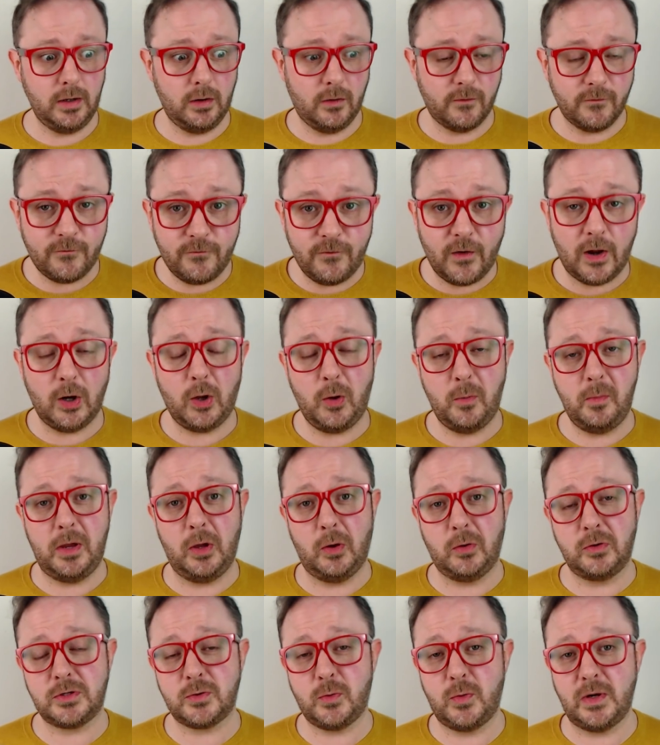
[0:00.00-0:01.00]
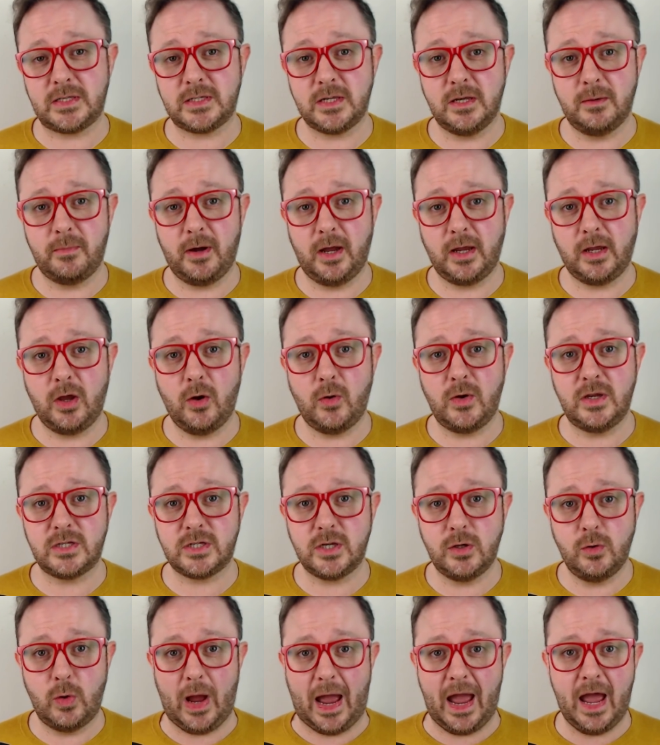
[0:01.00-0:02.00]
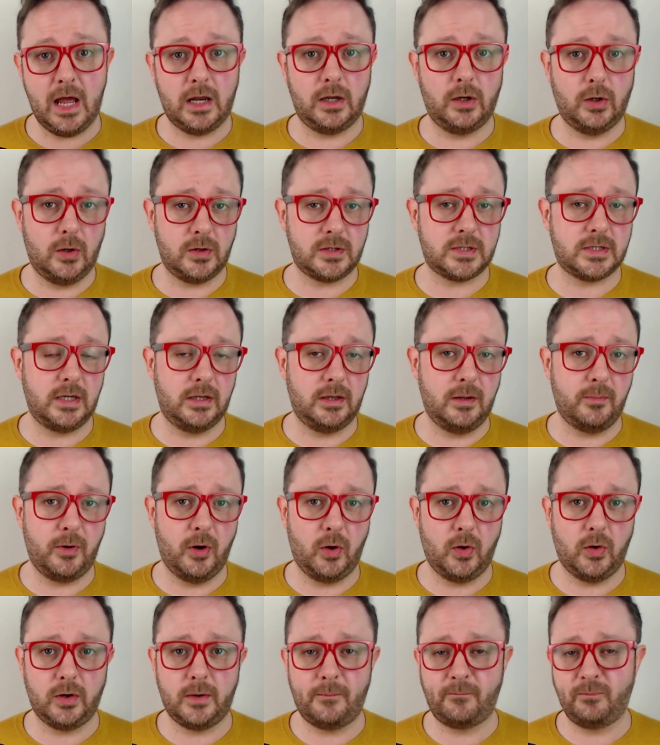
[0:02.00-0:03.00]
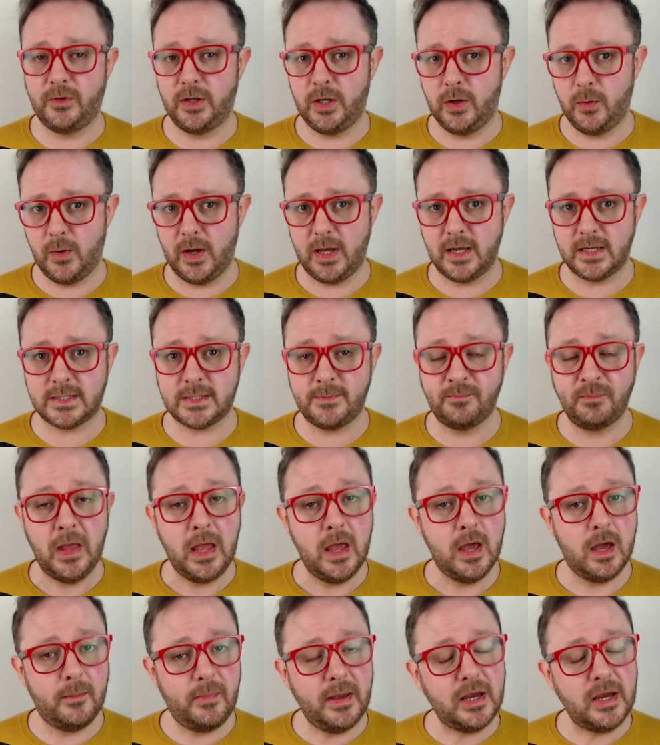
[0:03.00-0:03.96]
why not follow me on Twitter by going to at Lost in the Pond US.